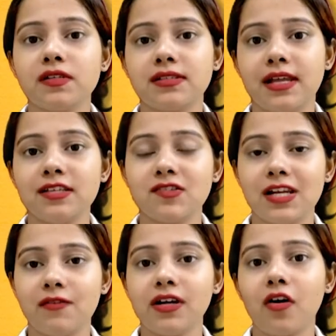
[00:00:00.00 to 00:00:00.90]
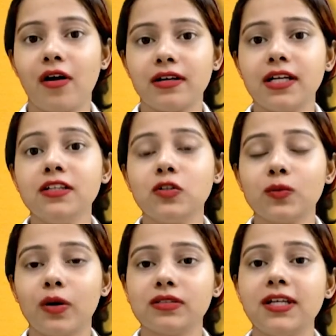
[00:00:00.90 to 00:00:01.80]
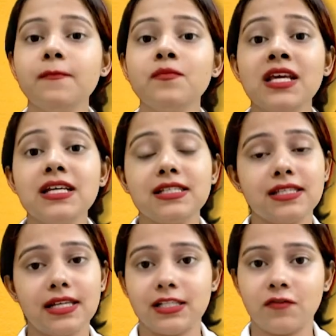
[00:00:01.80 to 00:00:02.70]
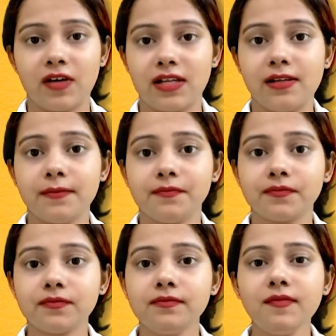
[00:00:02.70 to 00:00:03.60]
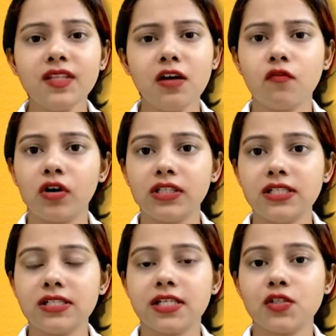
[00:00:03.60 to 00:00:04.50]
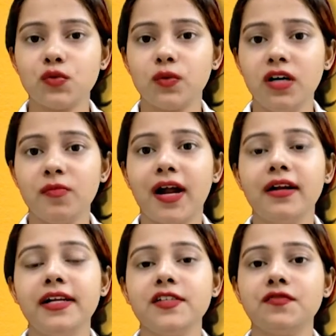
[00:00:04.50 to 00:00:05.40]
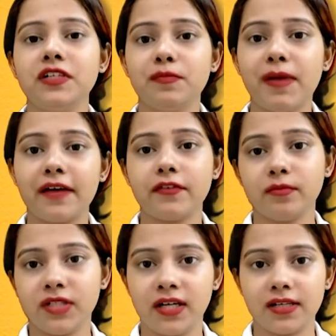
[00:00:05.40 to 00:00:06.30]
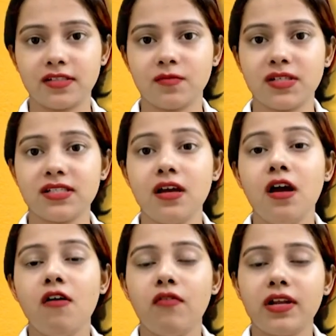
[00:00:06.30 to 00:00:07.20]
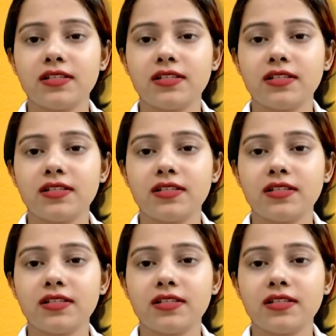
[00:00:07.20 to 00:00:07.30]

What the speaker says: personalized relevant content throughout the sales funnel. For these things to work, brand needs feedback from their customers. For